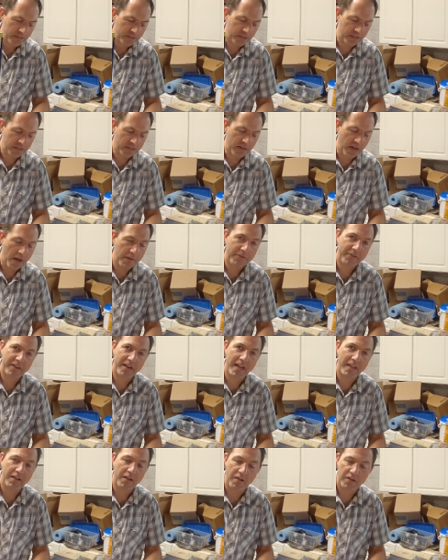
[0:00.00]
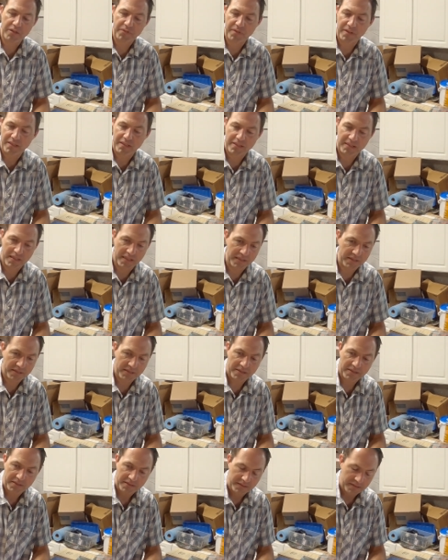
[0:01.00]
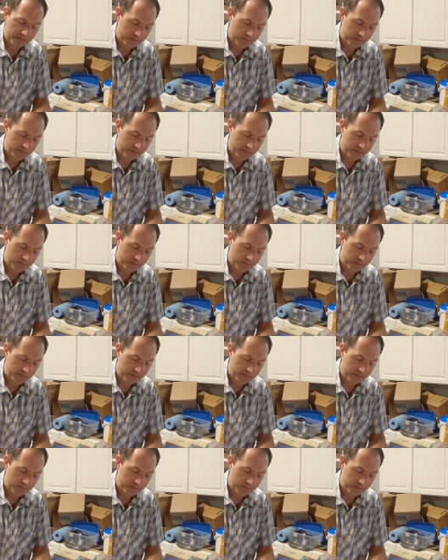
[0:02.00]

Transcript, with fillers: Took an offer, nine dollars and fifty cents